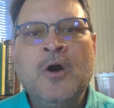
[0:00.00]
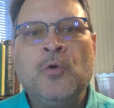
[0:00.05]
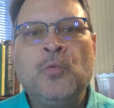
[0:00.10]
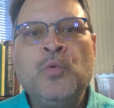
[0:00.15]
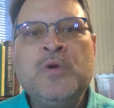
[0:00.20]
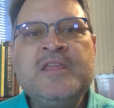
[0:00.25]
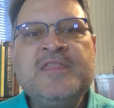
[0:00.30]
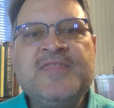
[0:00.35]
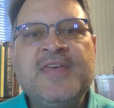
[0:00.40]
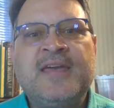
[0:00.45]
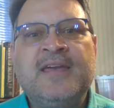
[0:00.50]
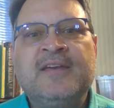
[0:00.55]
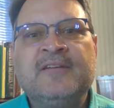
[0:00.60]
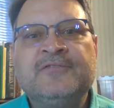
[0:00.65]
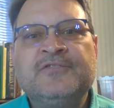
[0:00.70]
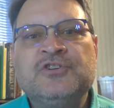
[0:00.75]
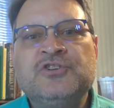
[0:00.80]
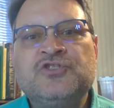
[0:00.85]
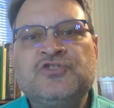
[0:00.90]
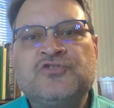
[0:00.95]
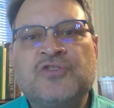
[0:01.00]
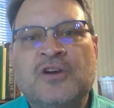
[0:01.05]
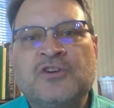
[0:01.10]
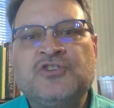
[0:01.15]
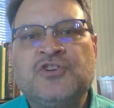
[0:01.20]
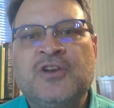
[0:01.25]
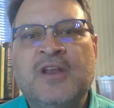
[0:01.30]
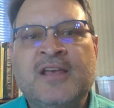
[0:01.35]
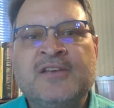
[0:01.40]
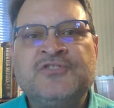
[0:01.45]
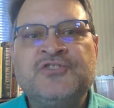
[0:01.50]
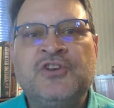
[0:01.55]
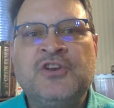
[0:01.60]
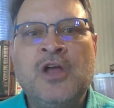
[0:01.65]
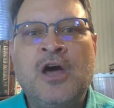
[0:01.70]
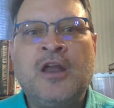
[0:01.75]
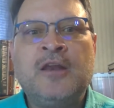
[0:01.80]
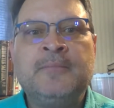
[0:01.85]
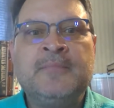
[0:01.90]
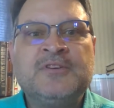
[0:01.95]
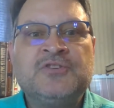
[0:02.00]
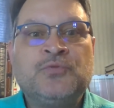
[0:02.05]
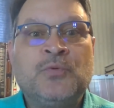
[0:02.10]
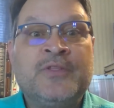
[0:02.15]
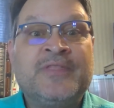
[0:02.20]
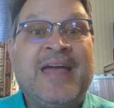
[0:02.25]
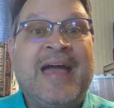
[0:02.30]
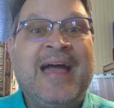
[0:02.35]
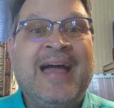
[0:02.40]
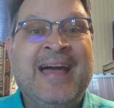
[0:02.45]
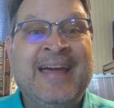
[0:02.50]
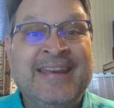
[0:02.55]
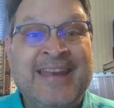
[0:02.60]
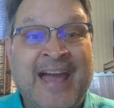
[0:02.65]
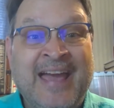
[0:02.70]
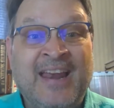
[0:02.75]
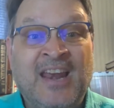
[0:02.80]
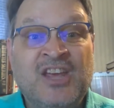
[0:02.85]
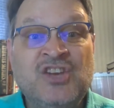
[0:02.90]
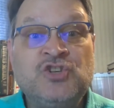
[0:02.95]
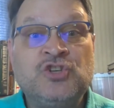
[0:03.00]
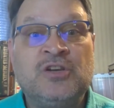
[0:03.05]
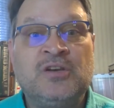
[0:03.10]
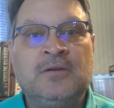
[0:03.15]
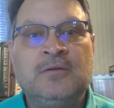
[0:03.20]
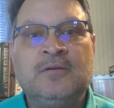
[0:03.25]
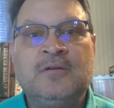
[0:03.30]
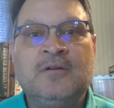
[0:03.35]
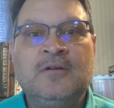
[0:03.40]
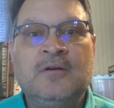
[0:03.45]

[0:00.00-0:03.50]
We think of destruction as synonymous with annihilation,